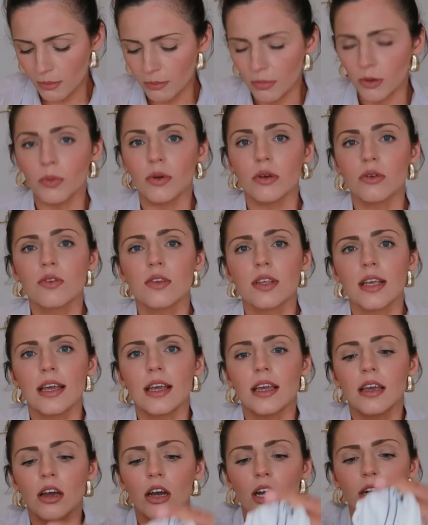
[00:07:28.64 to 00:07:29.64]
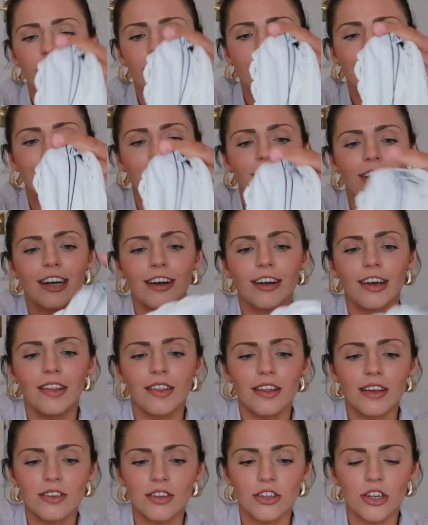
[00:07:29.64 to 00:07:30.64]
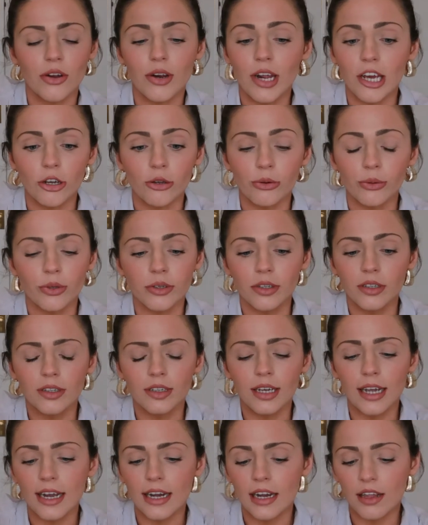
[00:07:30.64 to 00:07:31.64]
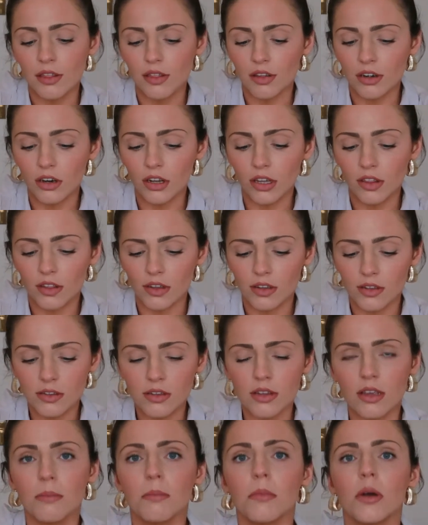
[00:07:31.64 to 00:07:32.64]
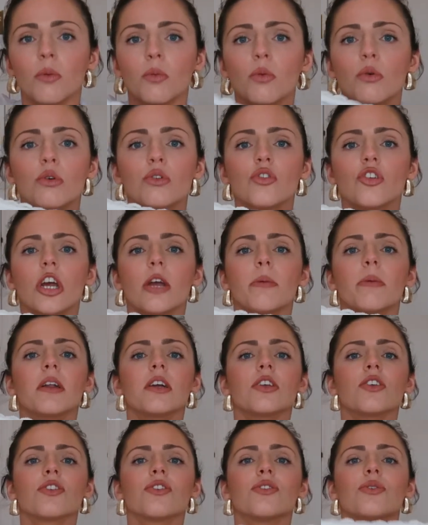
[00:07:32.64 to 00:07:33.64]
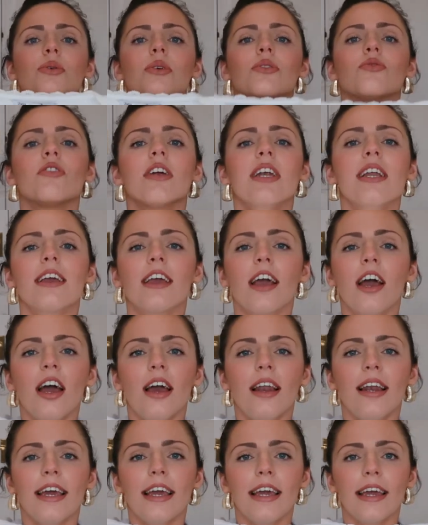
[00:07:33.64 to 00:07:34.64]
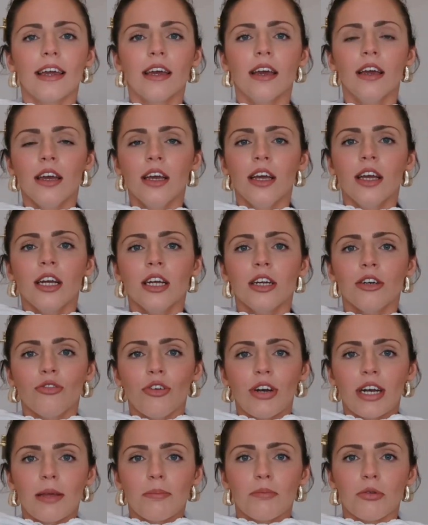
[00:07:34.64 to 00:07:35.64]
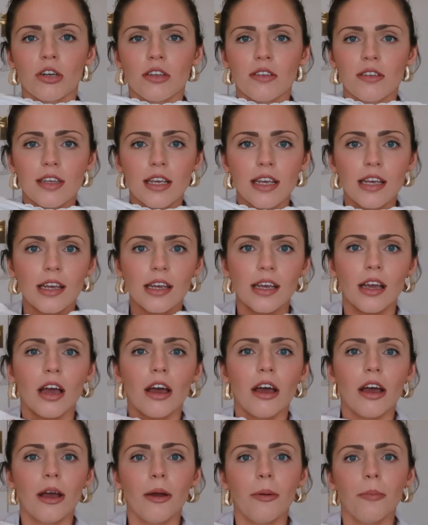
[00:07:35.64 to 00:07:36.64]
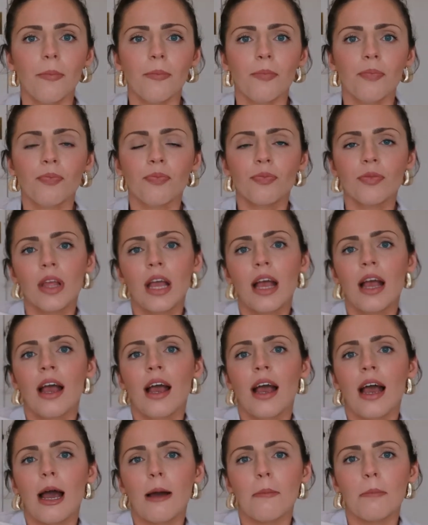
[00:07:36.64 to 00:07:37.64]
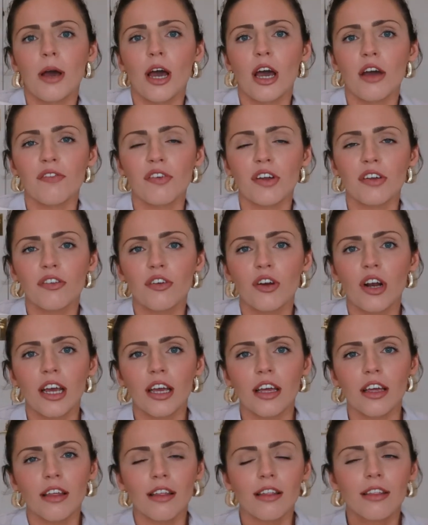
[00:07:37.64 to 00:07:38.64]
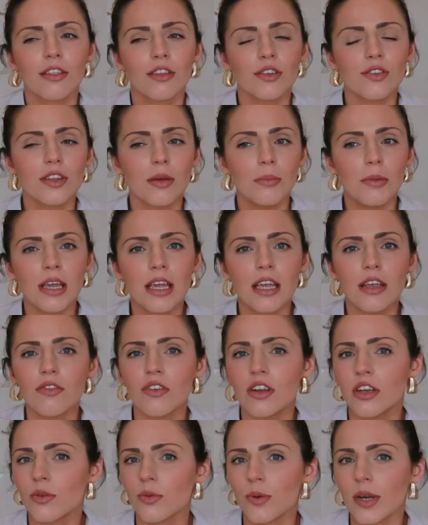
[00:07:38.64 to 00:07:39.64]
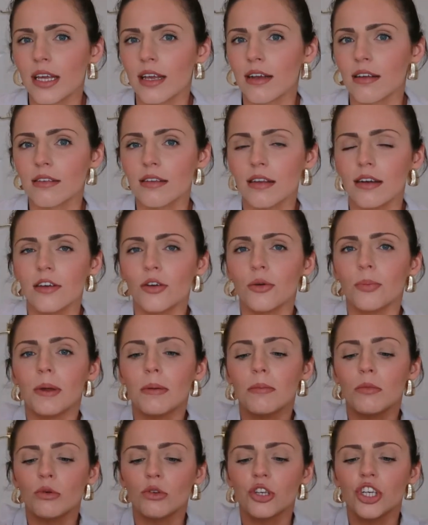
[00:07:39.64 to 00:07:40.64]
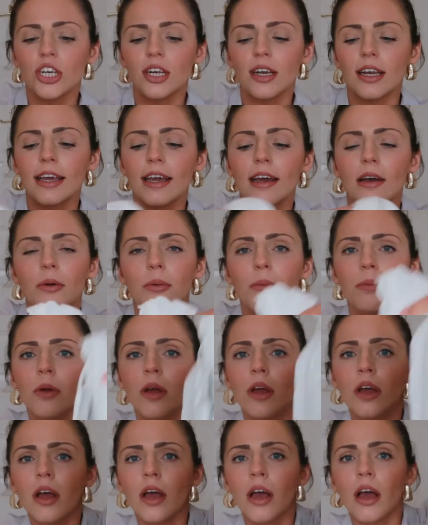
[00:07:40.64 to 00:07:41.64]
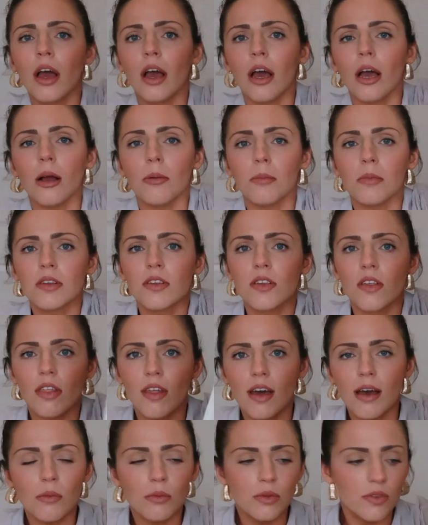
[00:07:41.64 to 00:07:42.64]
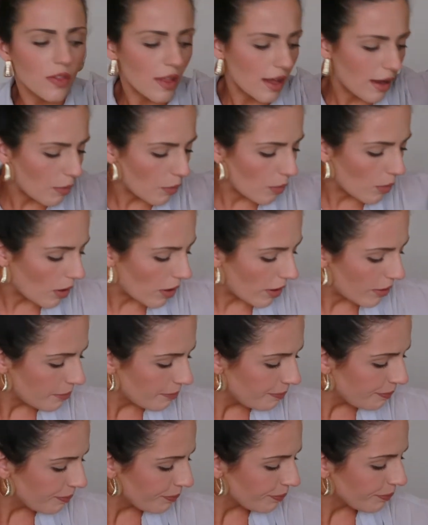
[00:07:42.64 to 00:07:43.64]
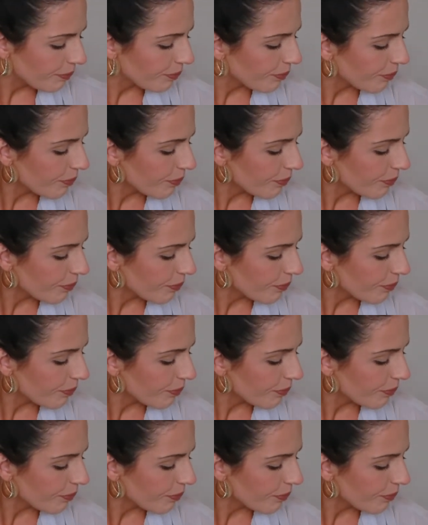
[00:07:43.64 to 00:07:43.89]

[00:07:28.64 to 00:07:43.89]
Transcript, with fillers: but we'll see. I really, really like this. I don't own anything like this in my wardrobe and I just thought it was really girly, really pretty, um, and perfect for like the summer evenings when it gets a little bit more chilly out. Um, so that was that one.